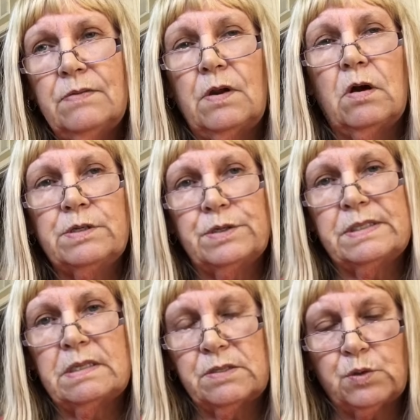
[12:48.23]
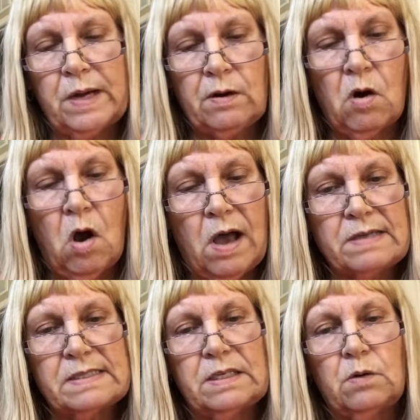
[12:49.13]
aren't just the straight
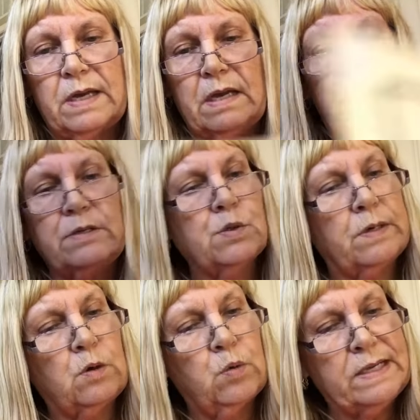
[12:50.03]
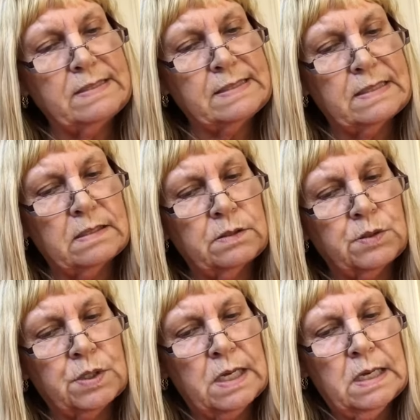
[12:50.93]
cross. You know, I enjoy queen
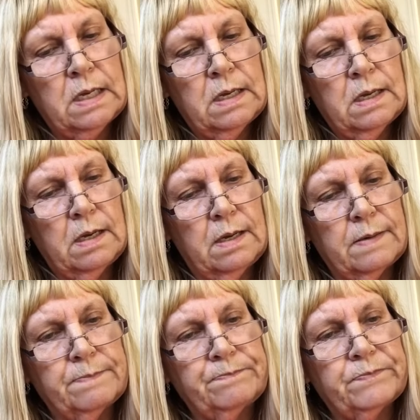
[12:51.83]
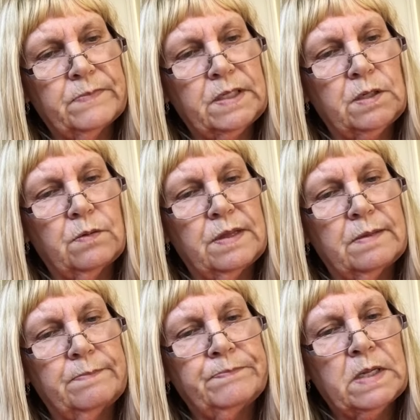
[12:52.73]
stitch, you know,
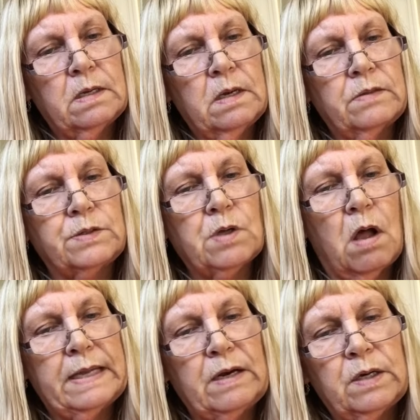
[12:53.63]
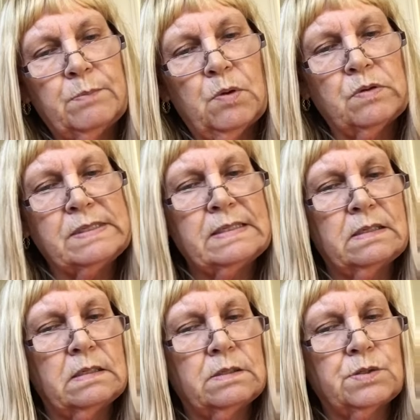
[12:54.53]
the tall herringbone
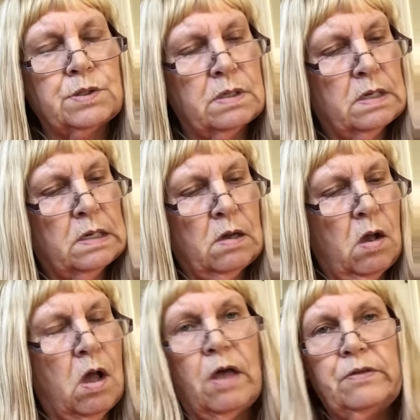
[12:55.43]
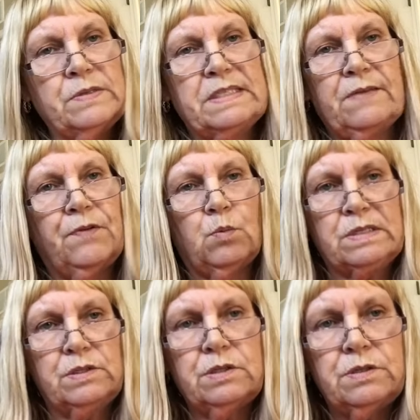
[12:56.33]
stitch, all those different
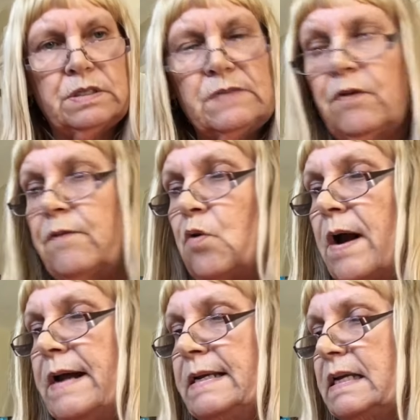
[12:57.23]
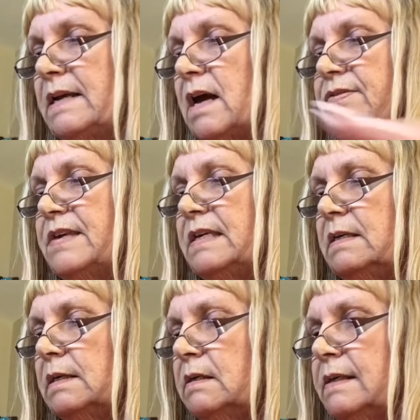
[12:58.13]
ones, just for variety. And I think
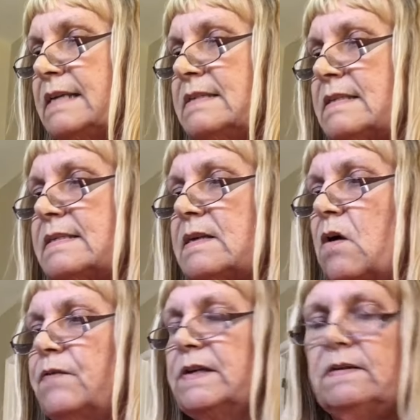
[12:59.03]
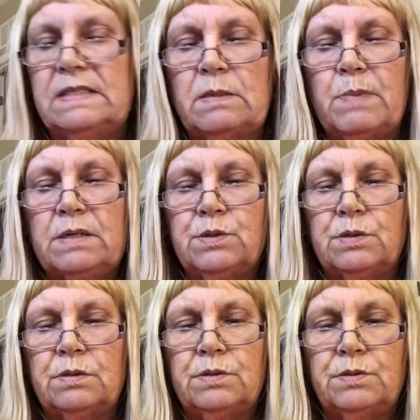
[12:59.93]
it lends itself and gives
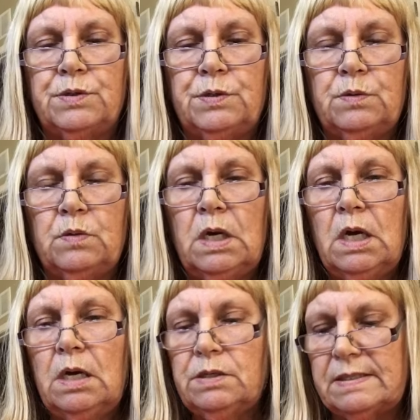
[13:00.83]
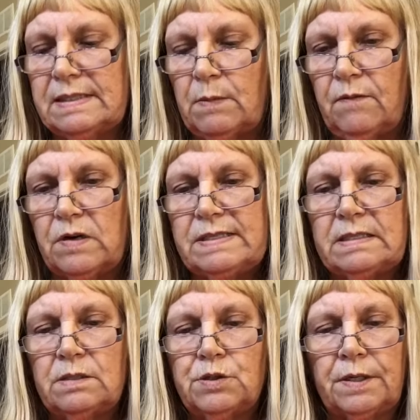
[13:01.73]
dimension to some of our
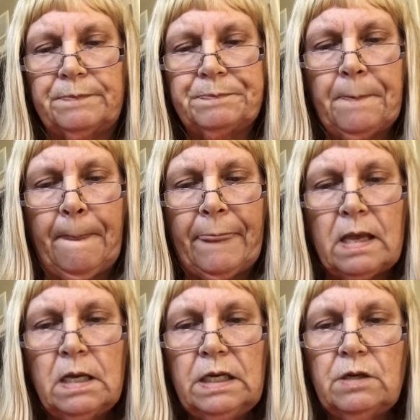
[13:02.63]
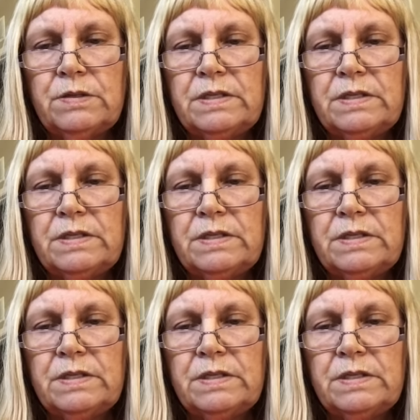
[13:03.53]
stitching. Here's